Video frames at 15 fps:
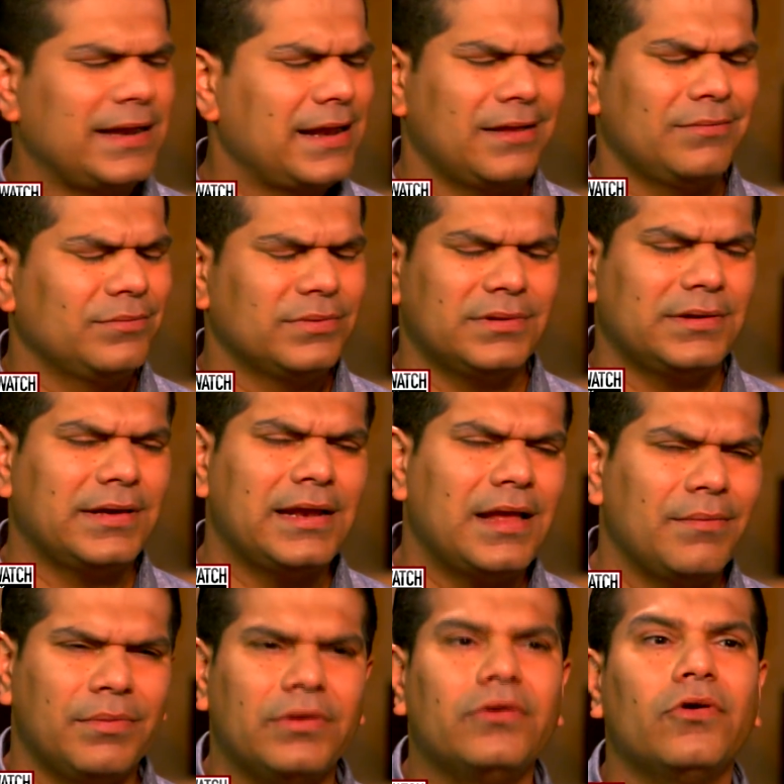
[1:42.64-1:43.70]

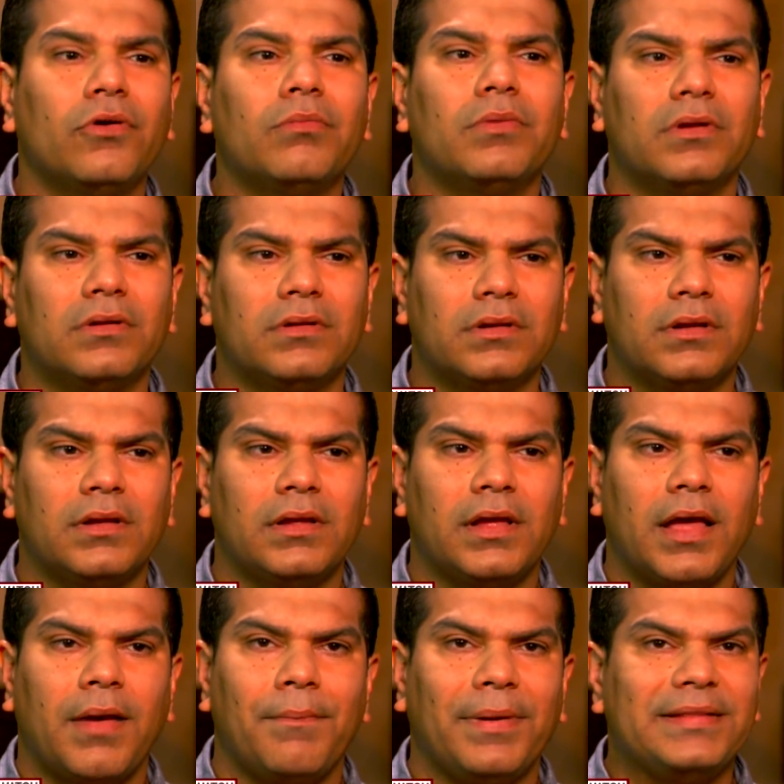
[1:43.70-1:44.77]
cannot be normal.
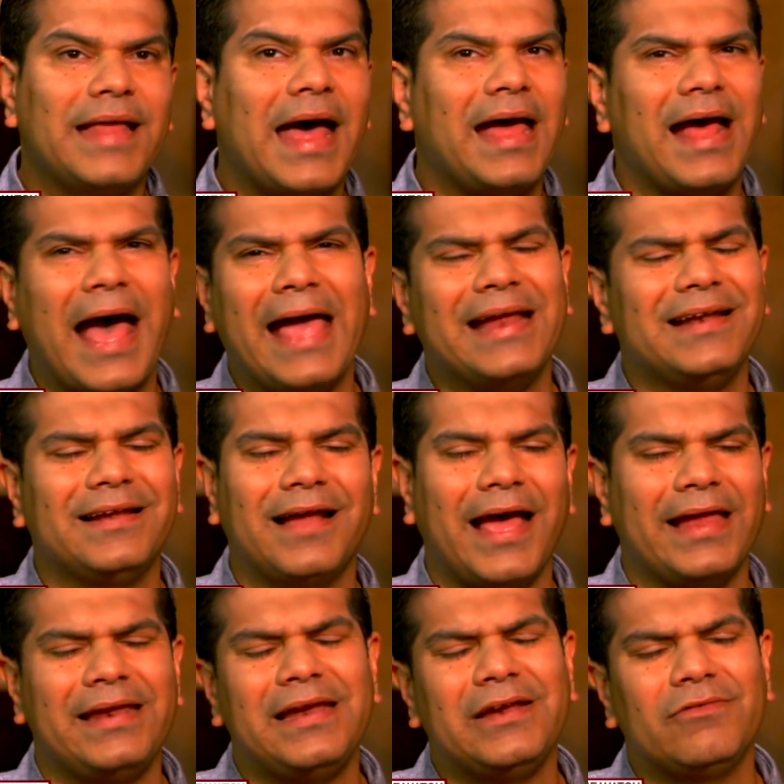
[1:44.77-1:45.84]
But that I
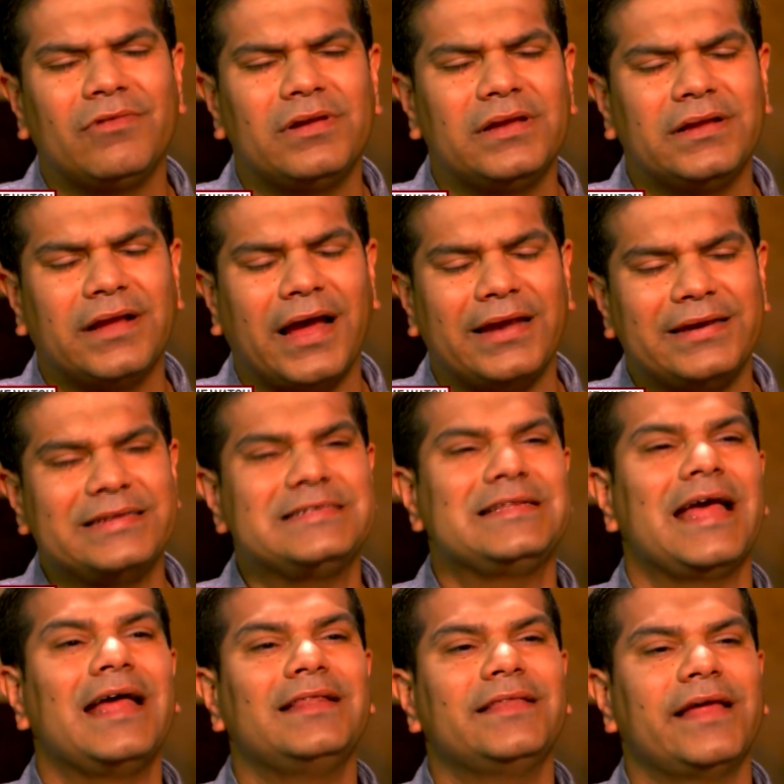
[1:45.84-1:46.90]
didn't really
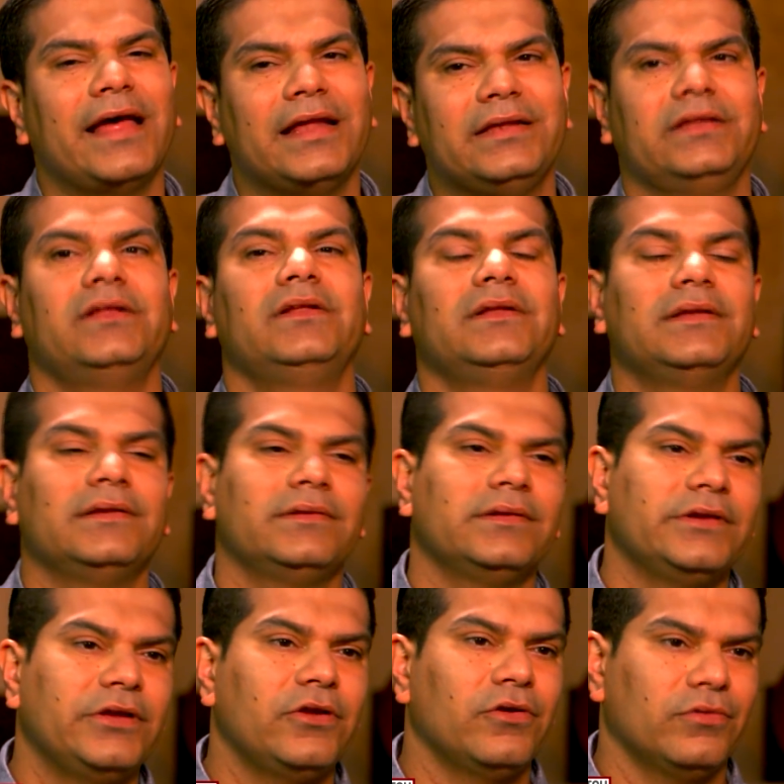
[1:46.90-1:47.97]
understand that until,
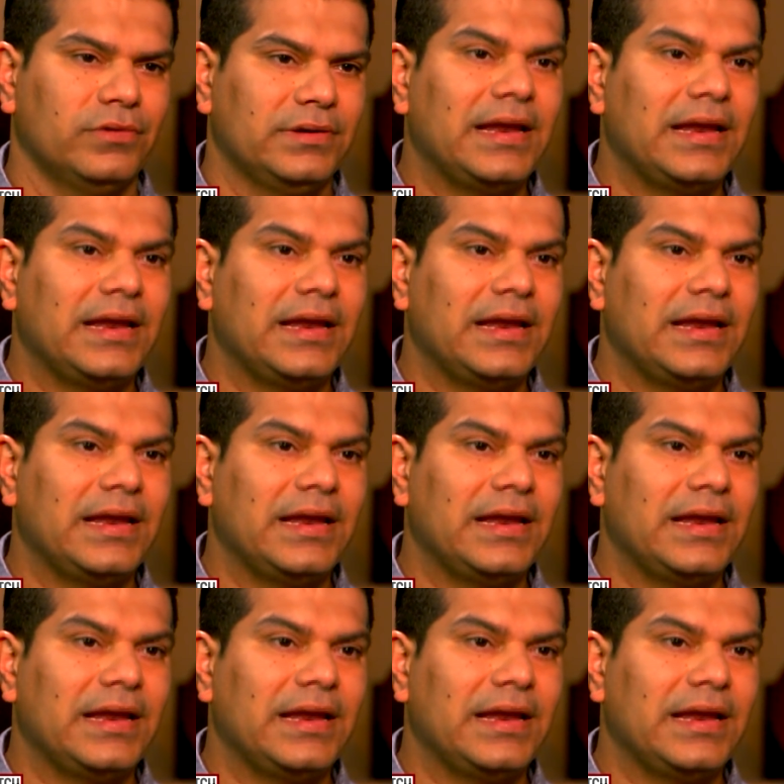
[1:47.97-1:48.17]
you know,